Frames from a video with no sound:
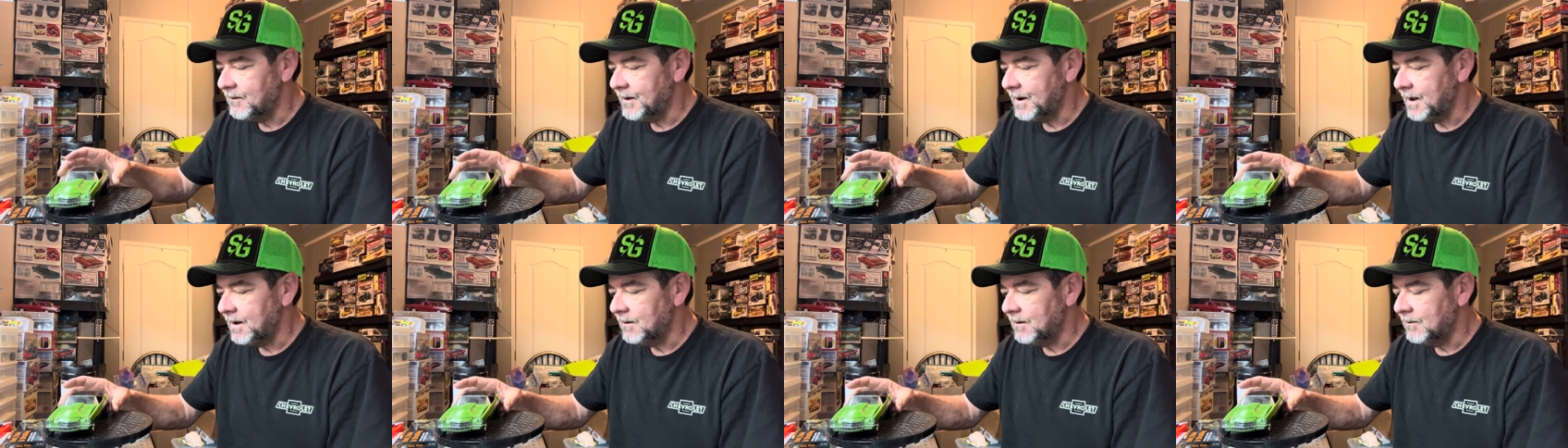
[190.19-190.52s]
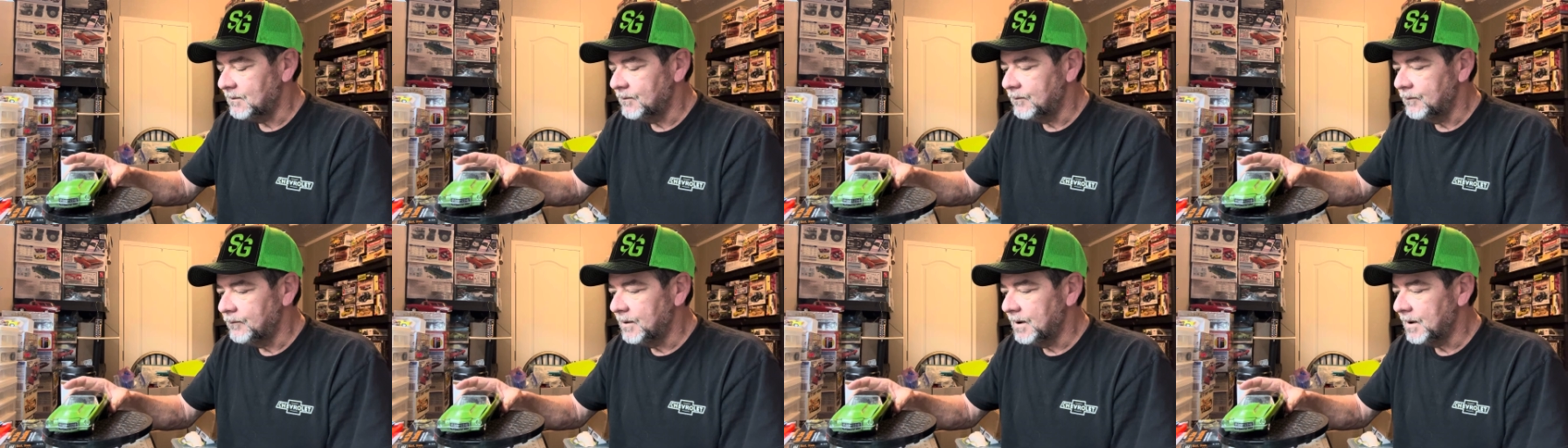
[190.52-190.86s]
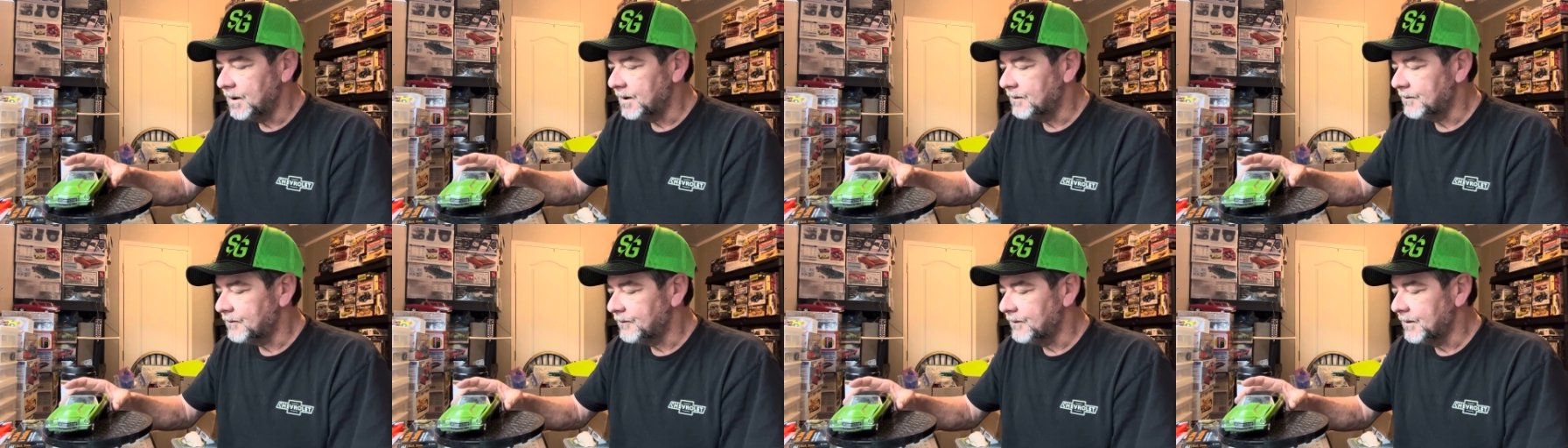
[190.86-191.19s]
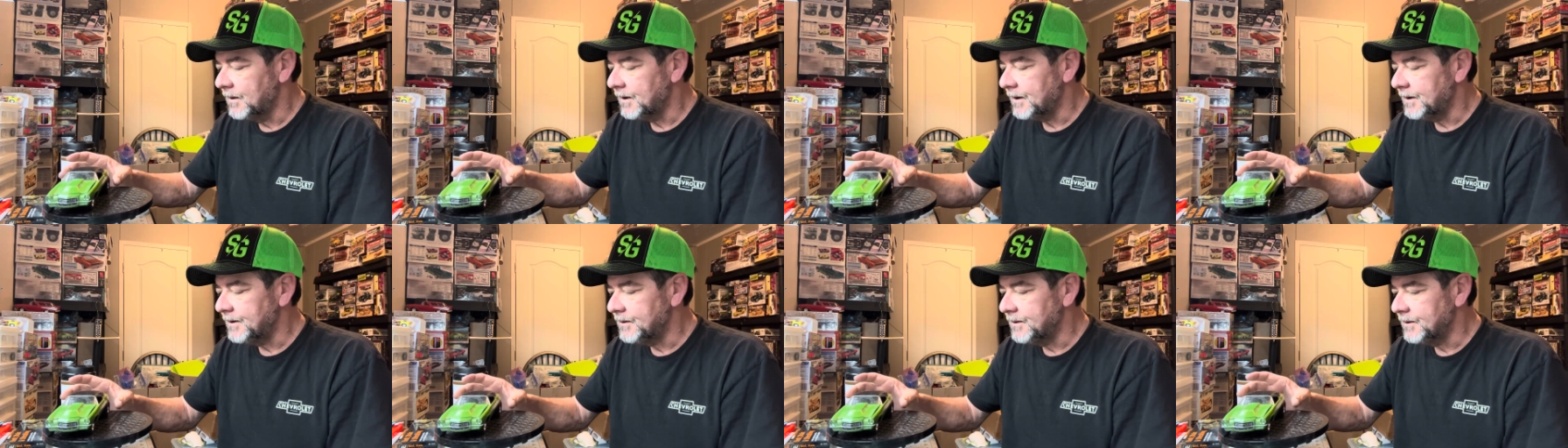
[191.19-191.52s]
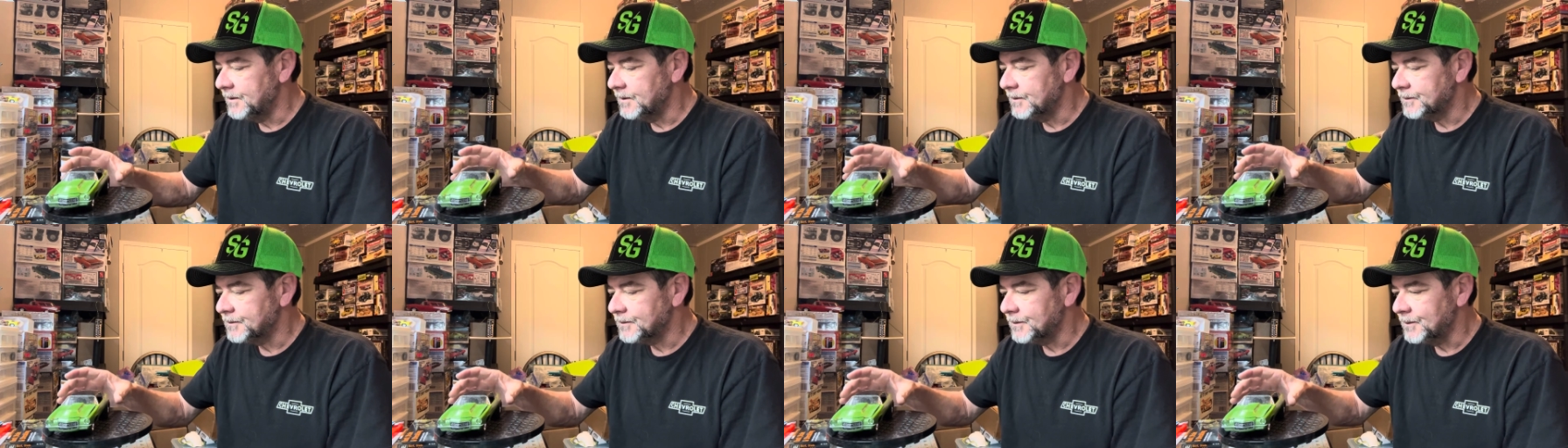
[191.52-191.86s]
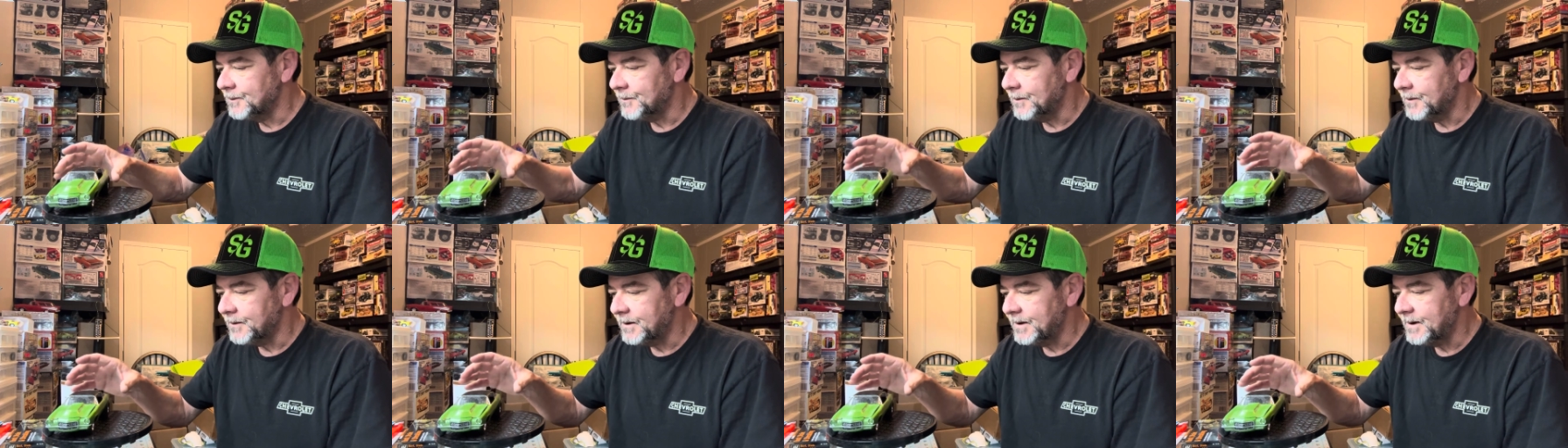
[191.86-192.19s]
down and really do a
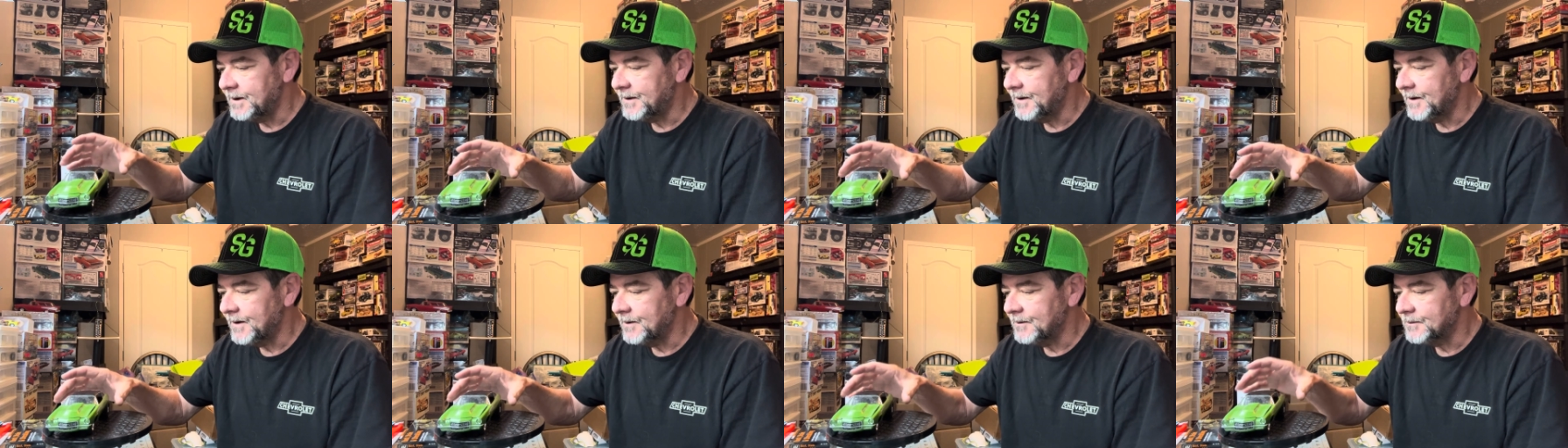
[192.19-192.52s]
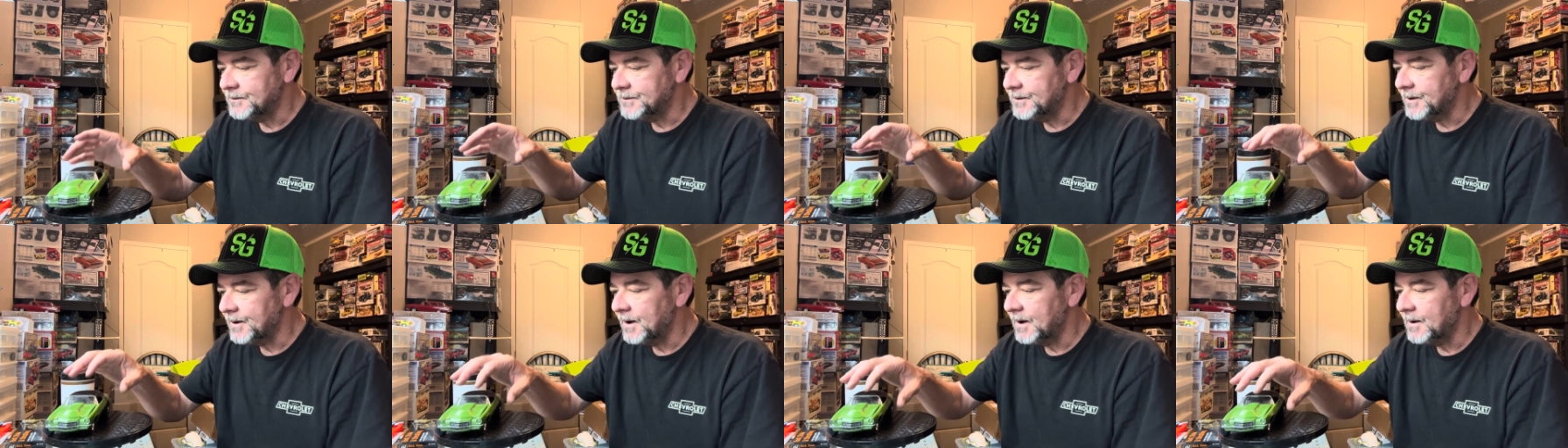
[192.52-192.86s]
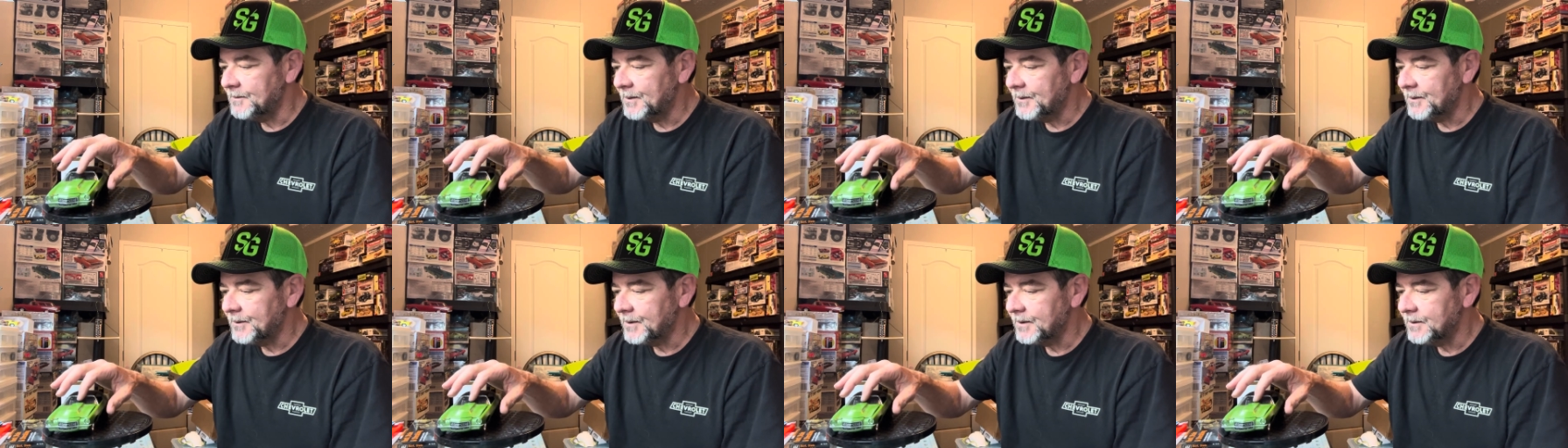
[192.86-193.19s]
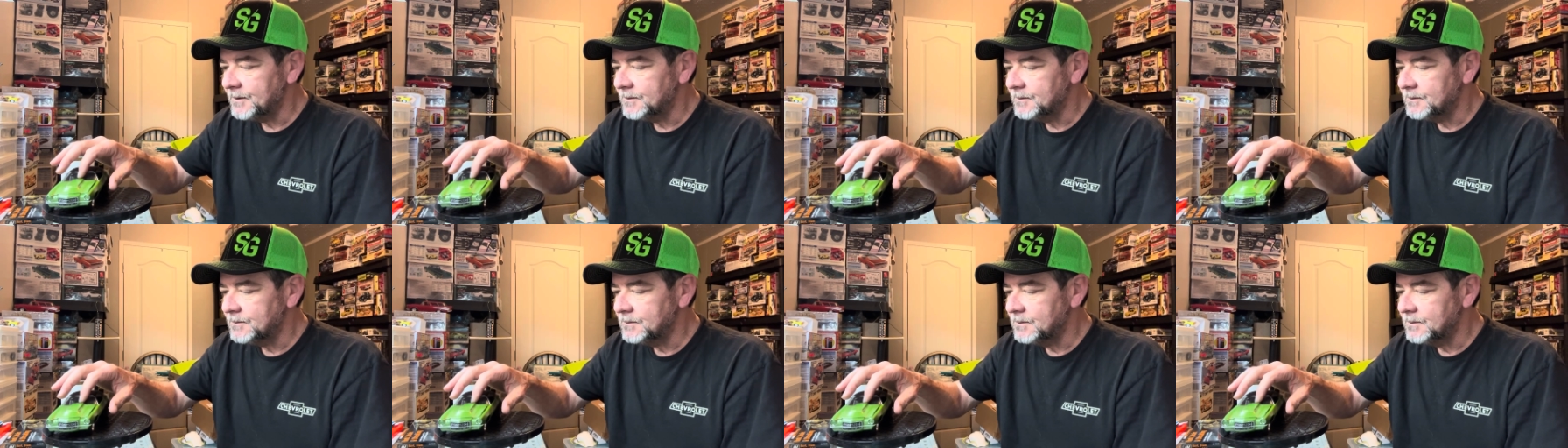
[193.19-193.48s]
super detailed job on it.